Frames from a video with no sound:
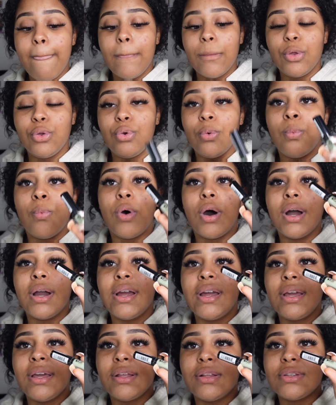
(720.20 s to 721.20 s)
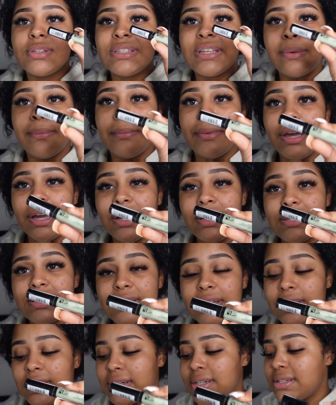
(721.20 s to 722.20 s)
you want to mix
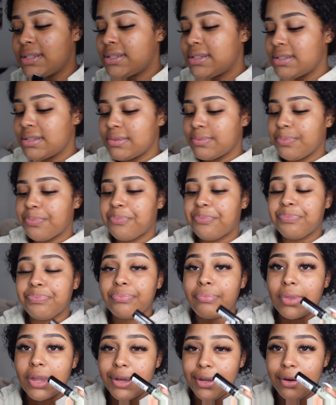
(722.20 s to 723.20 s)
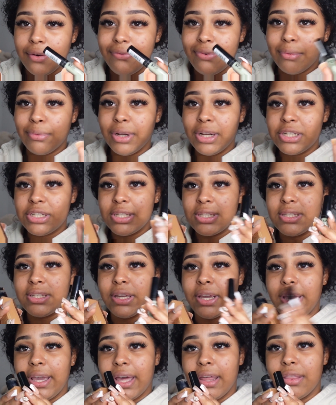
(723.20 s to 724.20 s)
this and your foundation
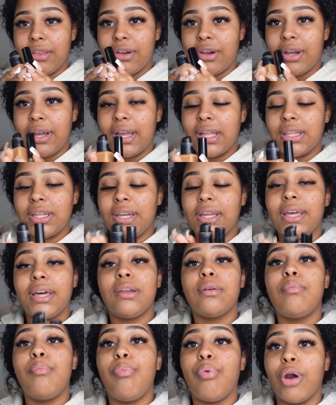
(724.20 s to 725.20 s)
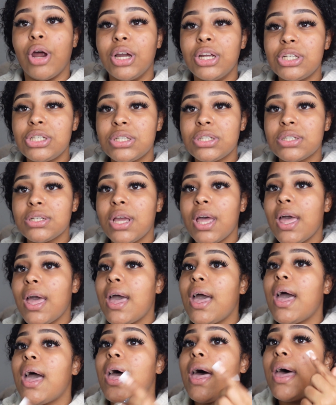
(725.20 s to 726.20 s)
together and then get a brush
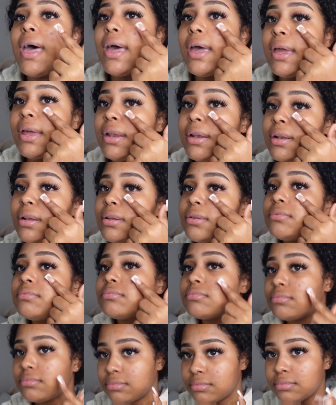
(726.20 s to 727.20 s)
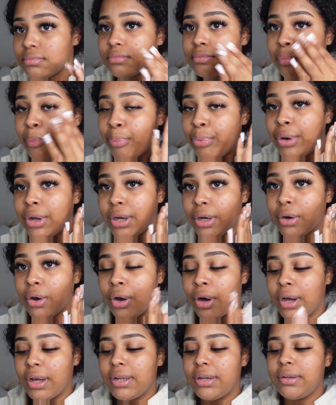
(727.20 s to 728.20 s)
and put it
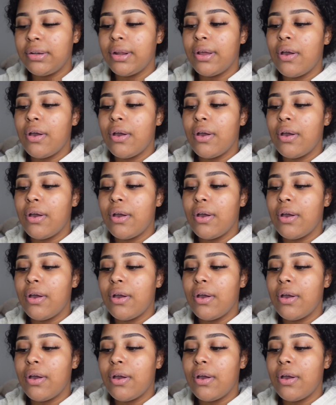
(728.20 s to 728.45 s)
on,